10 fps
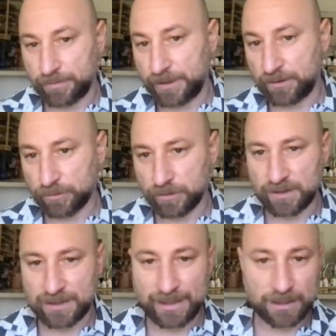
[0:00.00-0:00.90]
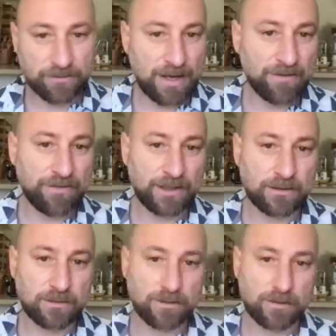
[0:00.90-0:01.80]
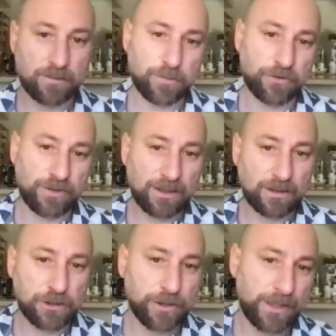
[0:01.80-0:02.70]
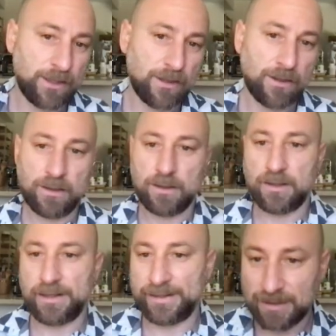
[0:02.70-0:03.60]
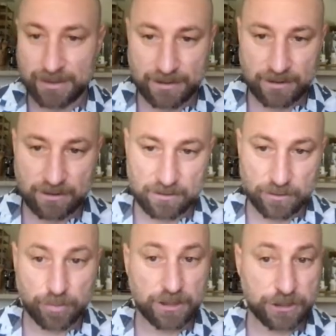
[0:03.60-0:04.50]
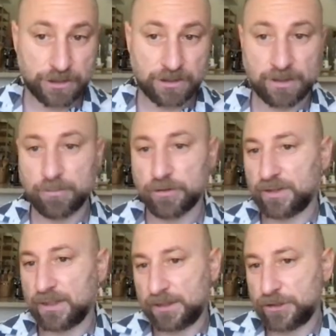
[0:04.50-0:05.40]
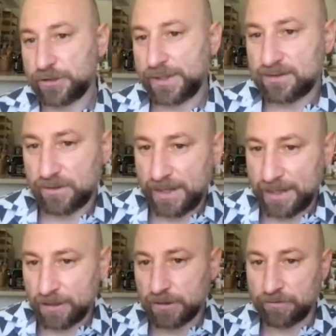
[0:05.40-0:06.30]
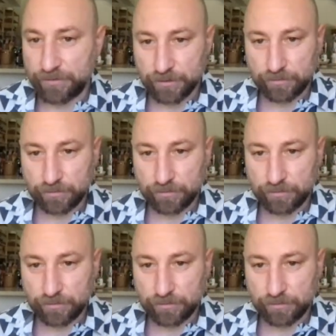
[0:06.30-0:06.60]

Another would be sort of the negative affect personality trait, anxiety, depression type personality traits.